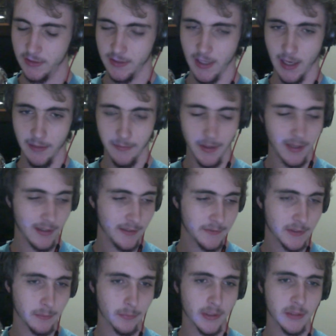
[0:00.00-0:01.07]
I lived
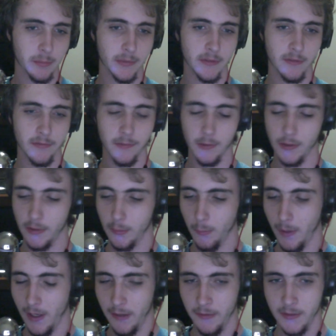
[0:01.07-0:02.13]
in Brisbane for a little
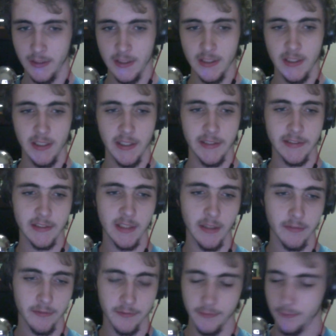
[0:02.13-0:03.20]
while and
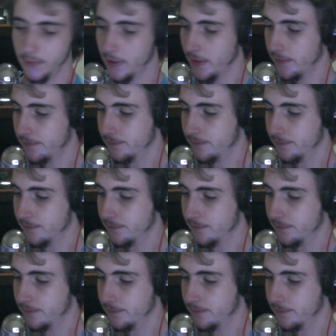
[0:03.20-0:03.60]
stuff, right?